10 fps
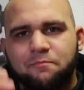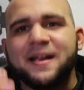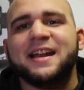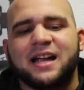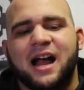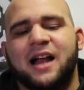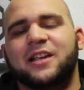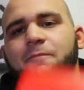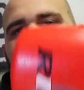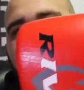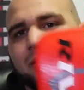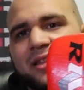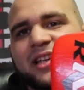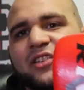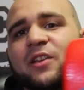beating on compared to
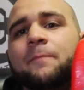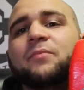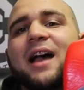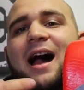these.